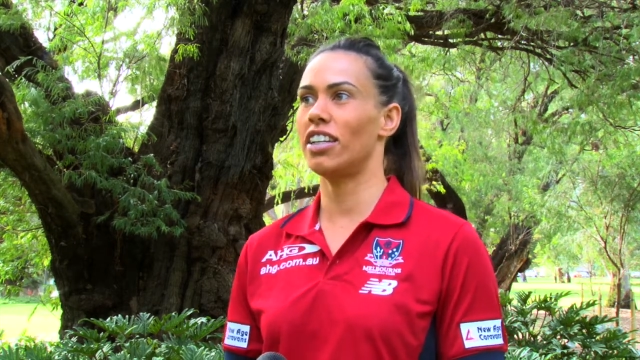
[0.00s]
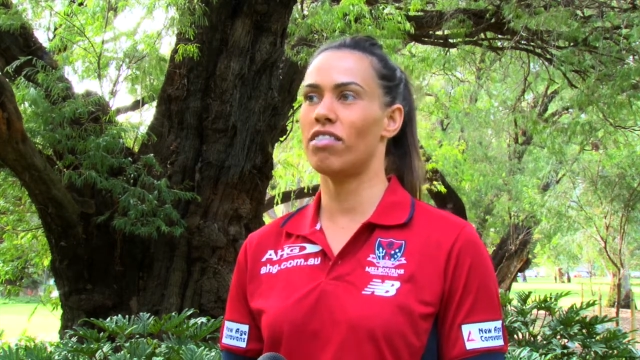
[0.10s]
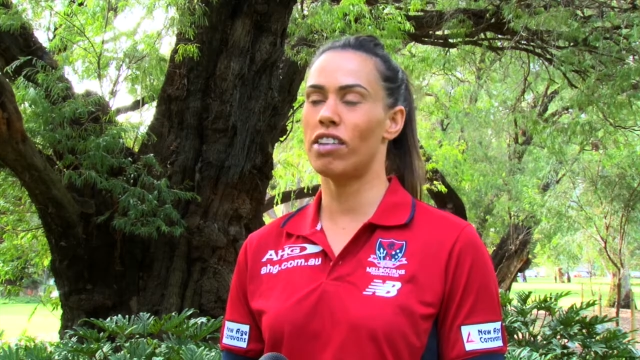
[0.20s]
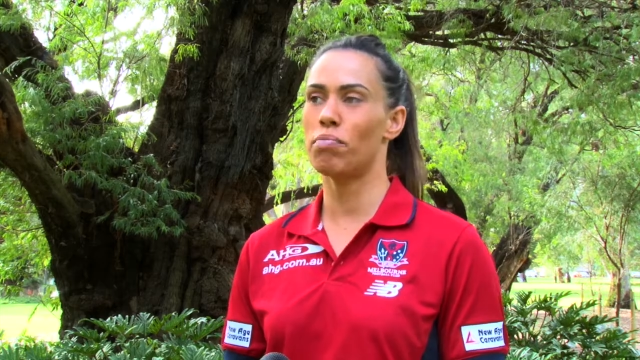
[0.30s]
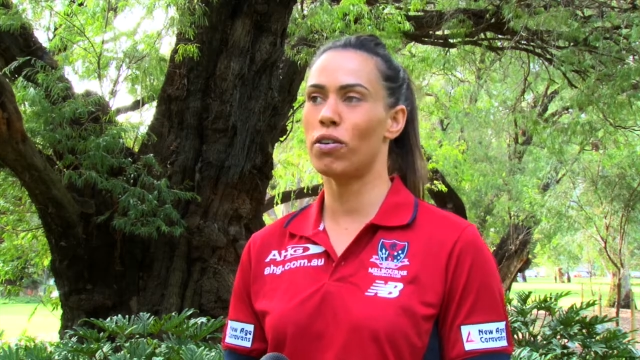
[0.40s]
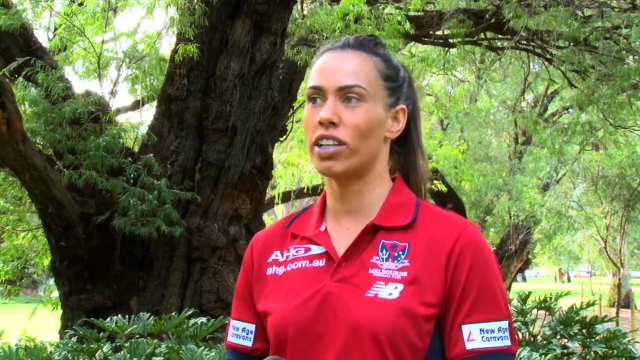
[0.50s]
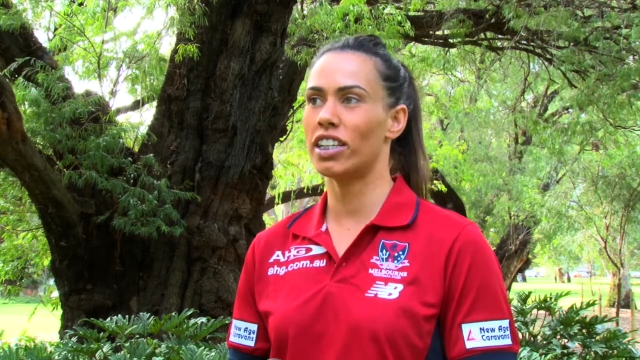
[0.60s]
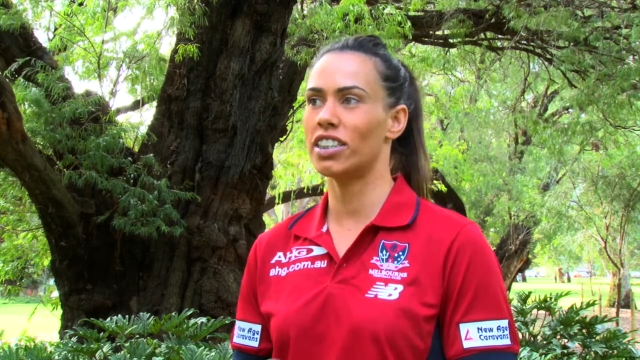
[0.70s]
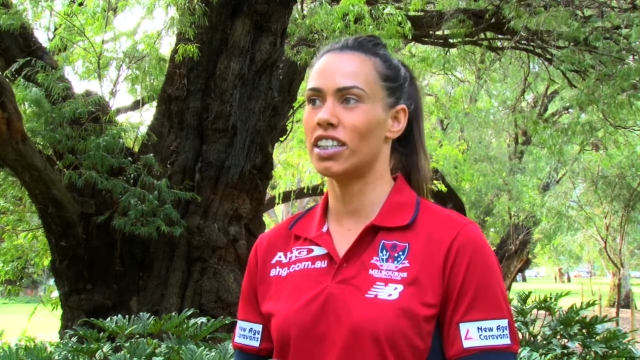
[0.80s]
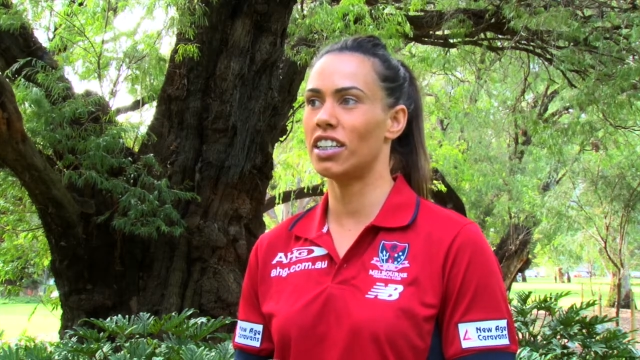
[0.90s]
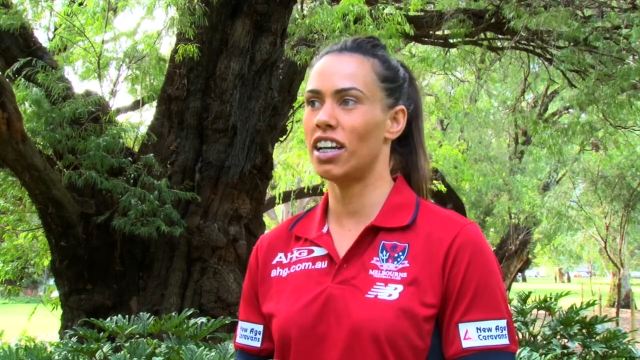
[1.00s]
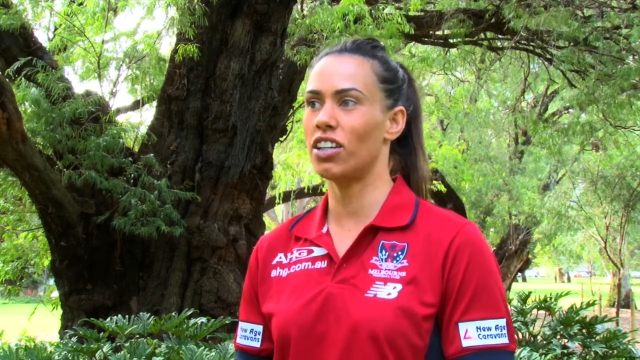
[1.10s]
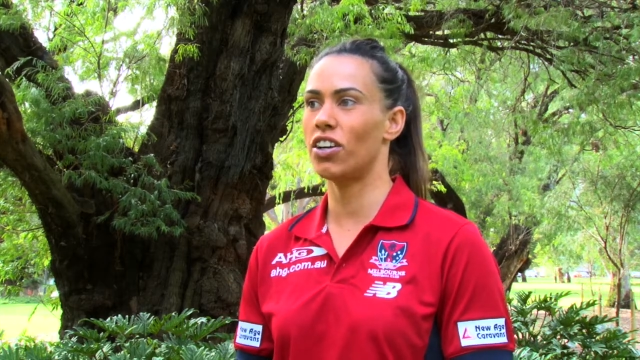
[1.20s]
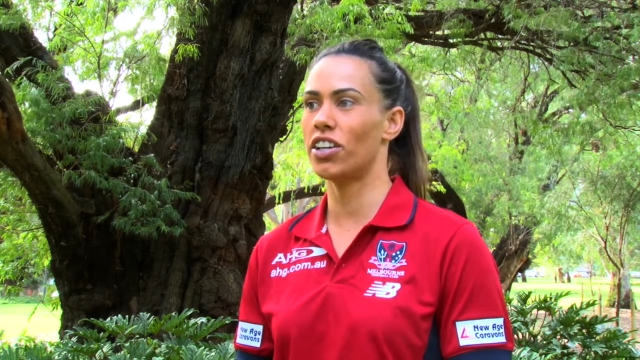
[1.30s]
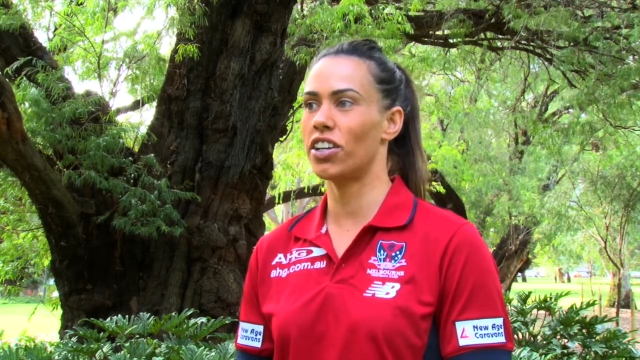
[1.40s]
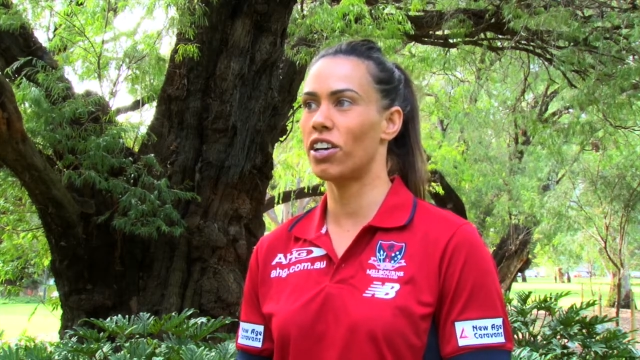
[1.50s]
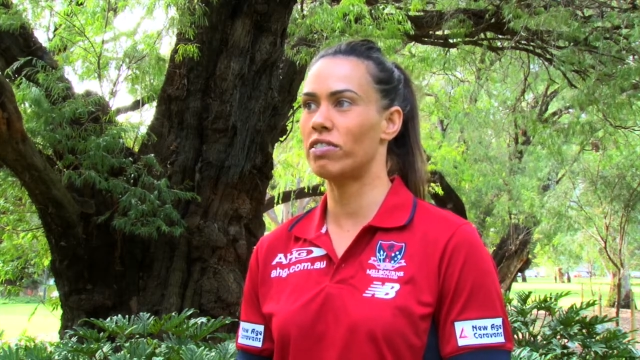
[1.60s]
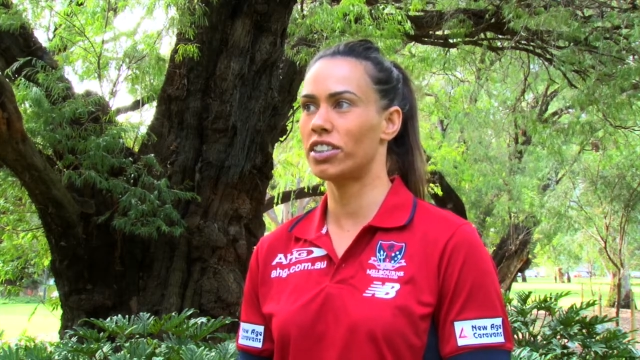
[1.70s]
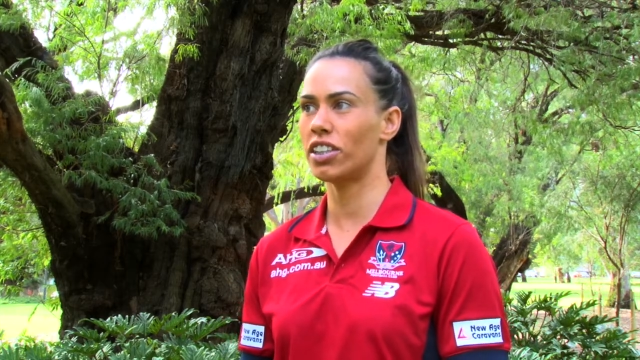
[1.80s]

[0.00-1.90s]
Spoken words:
give up on. That's a learning curve.